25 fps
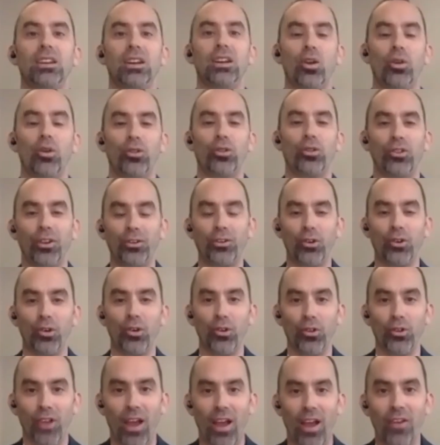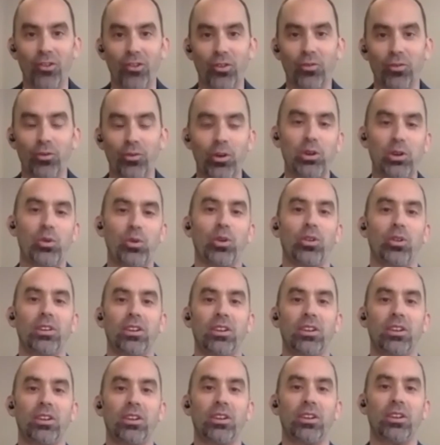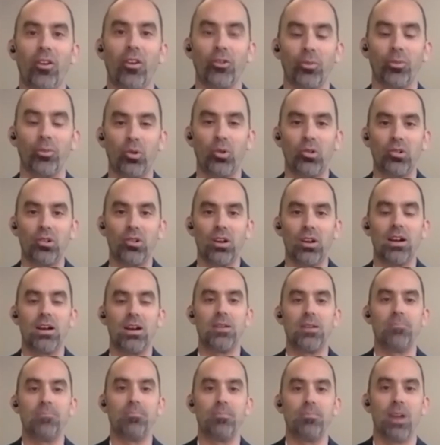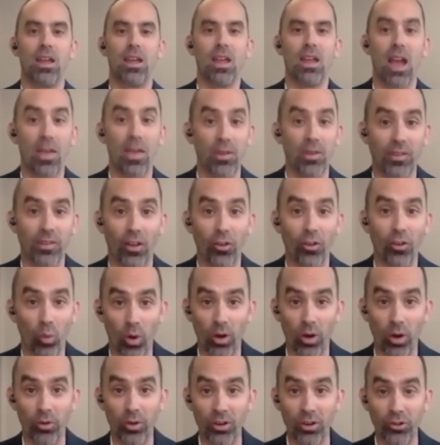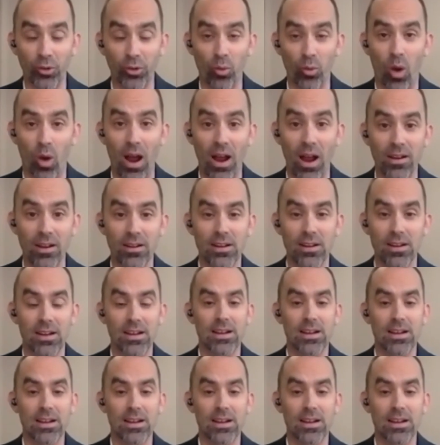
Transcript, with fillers: you know, signals as infrequently as possible. Um, I, I, think that's one reason why